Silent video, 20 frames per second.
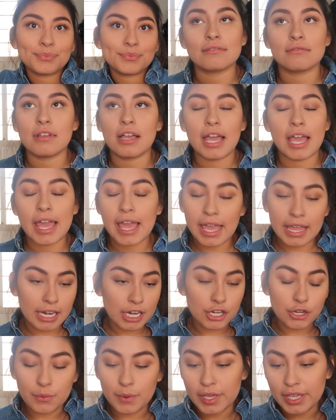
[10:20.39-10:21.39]
I
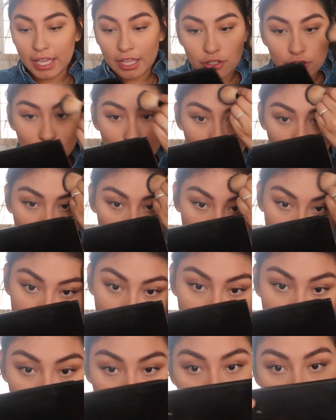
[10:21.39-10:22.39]
hated doing it, to be
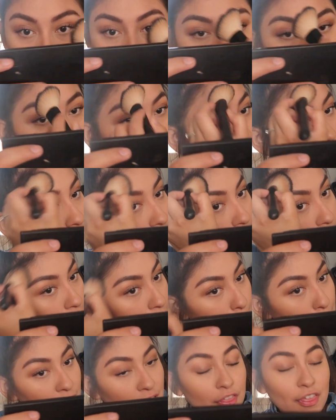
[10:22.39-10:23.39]
honest.
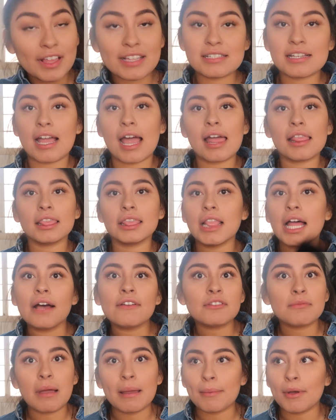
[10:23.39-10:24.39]
But the thing is, like, I
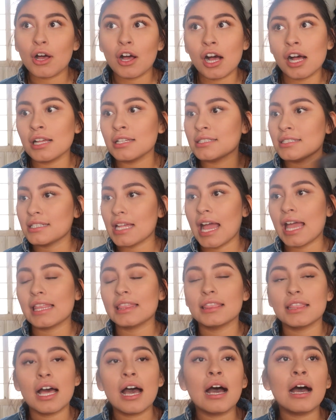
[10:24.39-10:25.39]
loved my boss. I
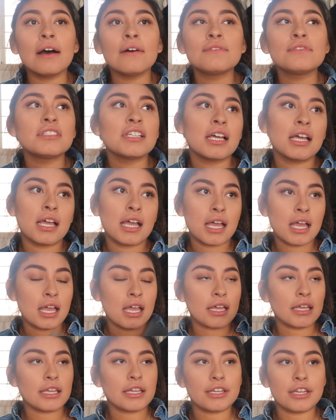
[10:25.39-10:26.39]
loved,
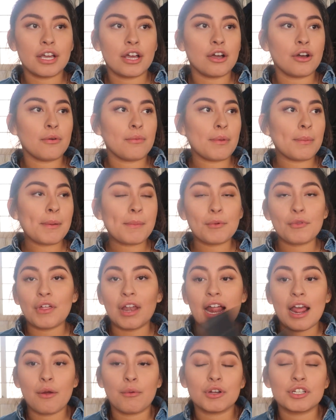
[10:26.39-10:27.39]
you know, the people
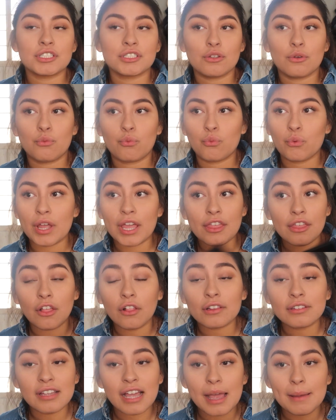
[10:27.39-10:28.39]
that I was with
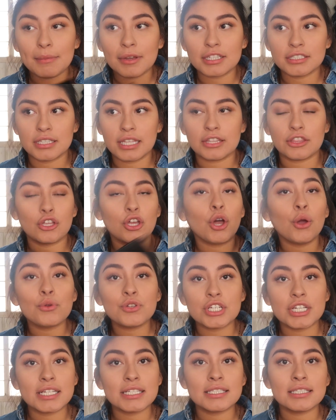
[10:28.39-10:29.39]
all the time, because like the
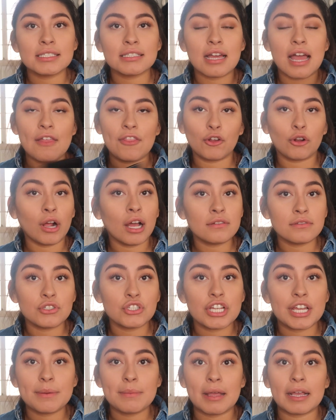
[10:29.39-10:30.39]
coaches at the
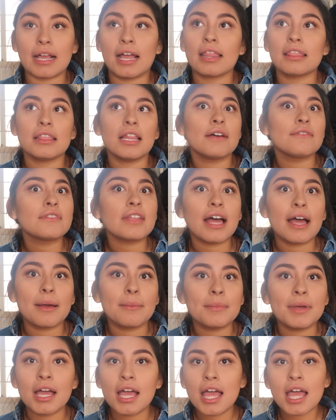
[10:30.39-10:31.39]
CrossFit gym, like I love
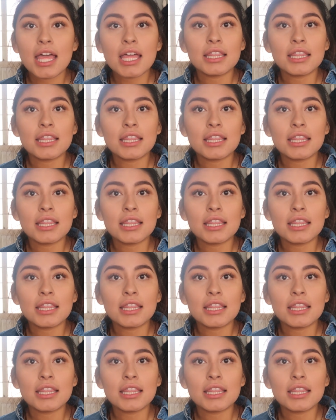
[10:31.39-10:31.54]
them.